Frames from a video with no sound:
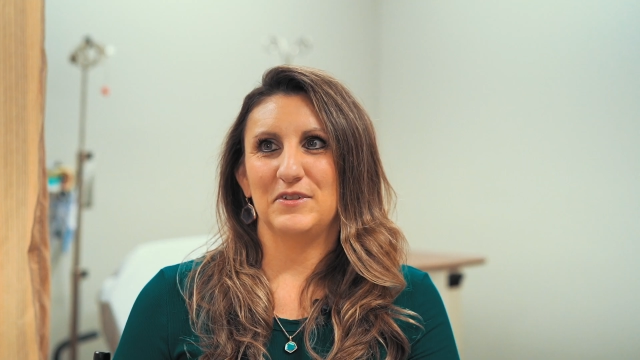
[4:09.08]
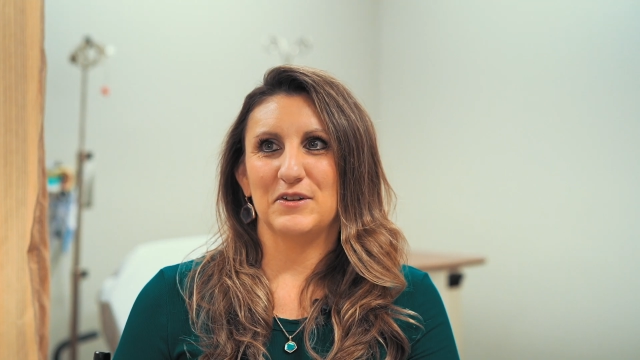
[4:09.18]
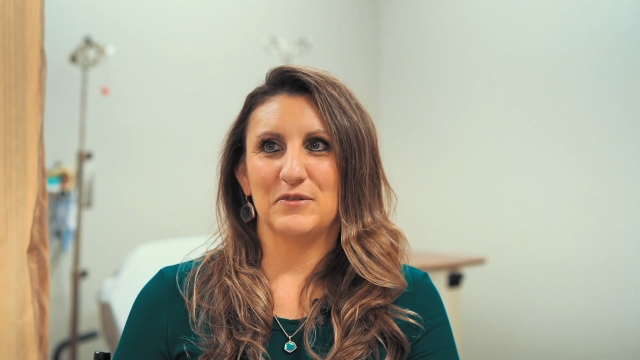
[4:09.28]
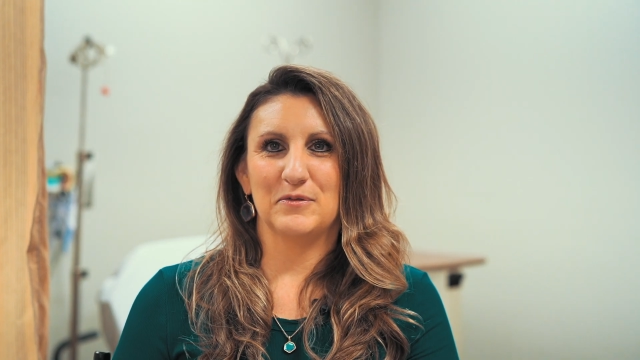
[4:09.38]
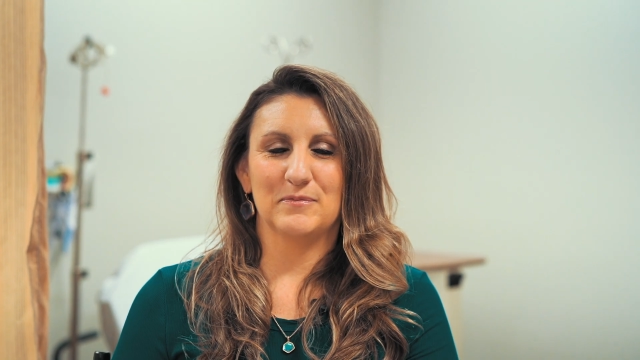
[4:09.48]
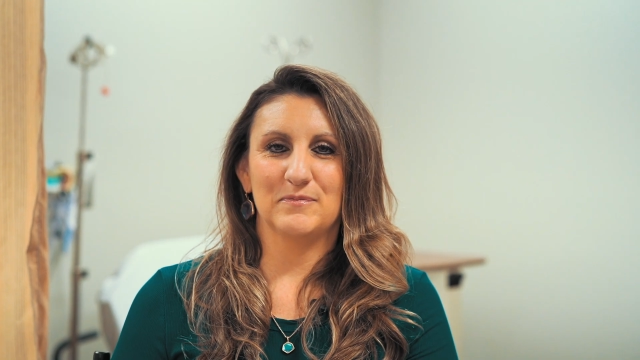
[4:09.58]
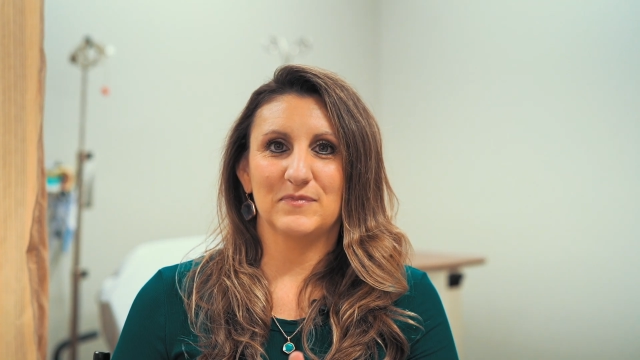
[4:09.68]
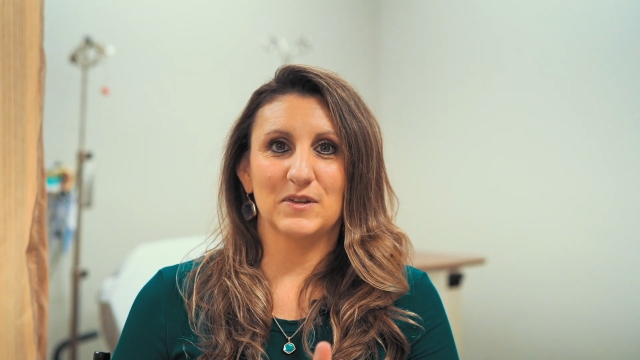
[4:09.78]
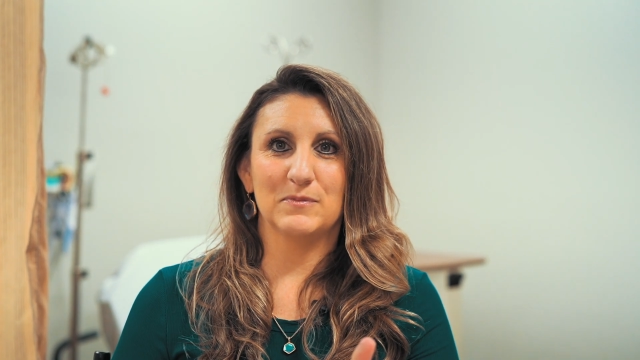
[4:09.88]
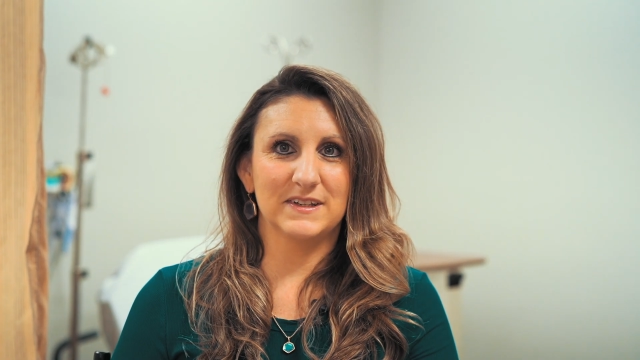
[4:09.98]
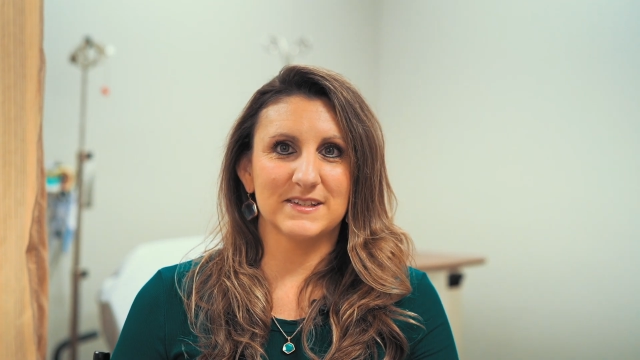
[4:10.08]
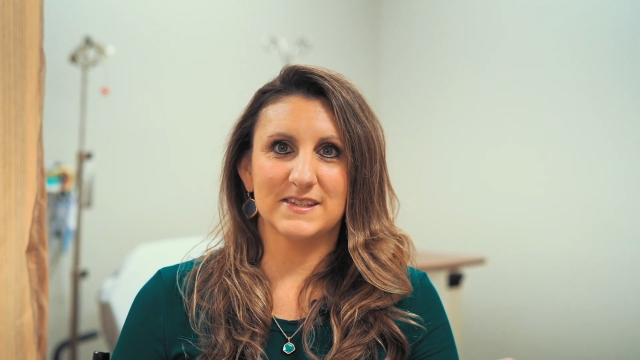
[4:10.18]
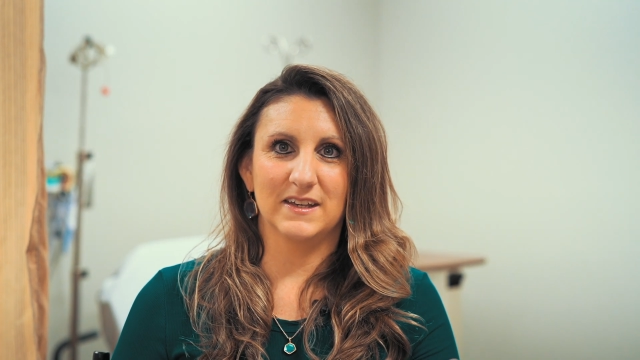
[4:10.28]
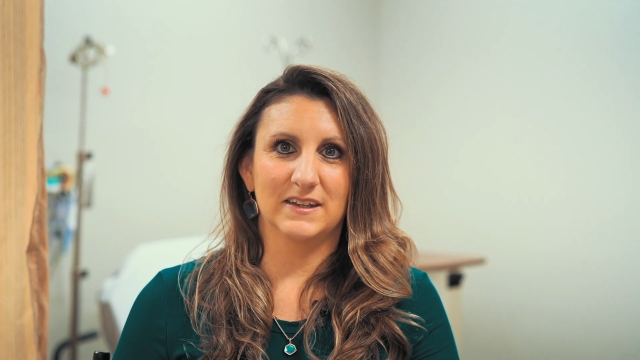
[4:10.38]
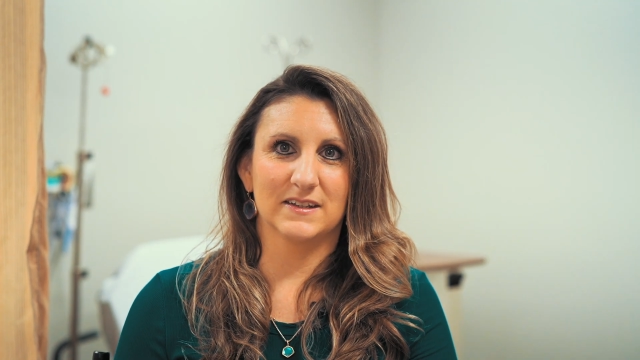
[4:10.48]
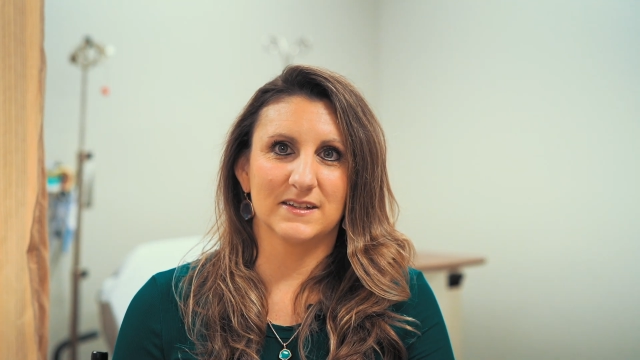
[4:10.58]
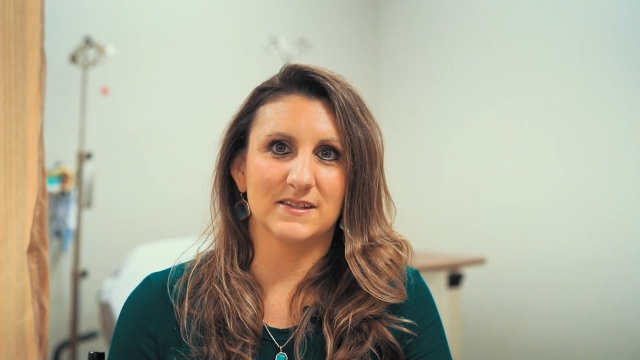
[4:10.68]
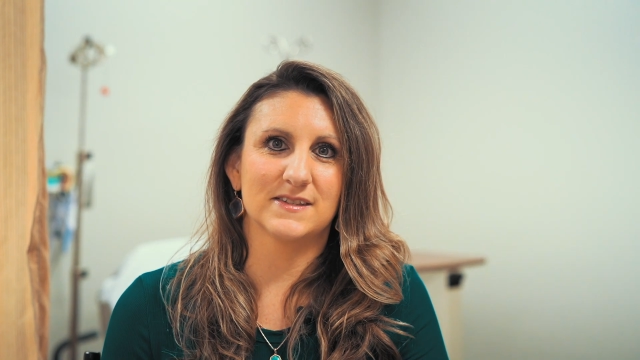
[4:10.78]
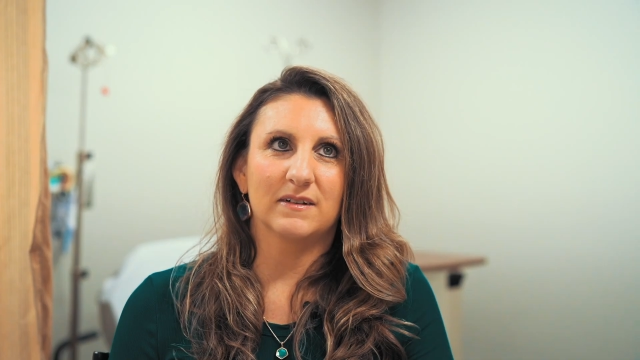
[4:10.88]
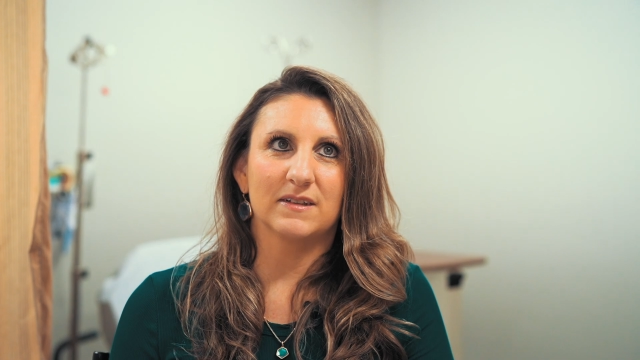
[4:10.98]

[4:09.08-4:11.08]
You know, the biggest thing is